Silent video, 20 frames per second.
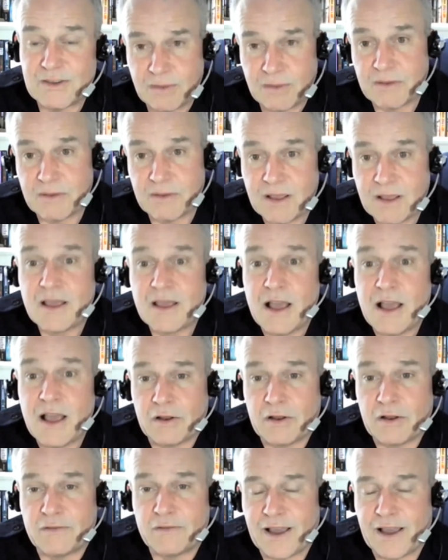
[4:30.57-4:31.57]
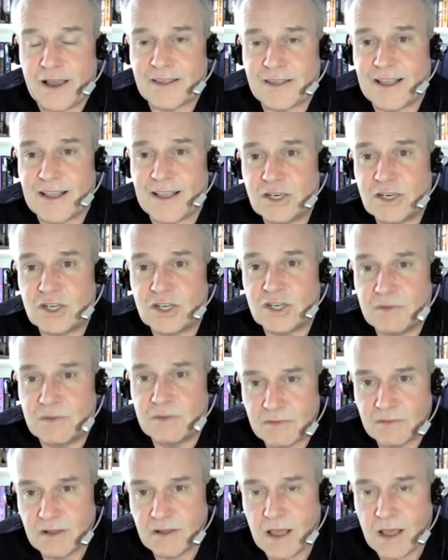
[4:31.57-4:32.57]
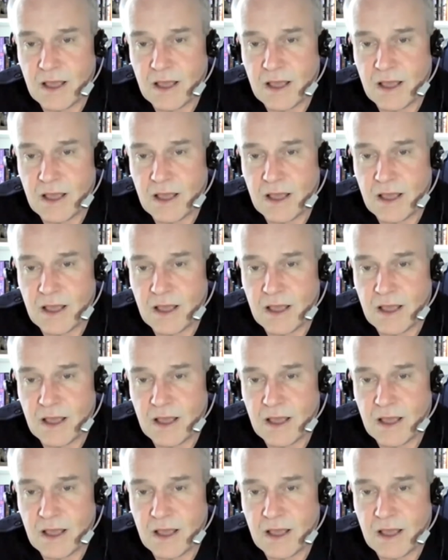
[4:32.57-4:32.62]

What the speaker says: But on a fire station,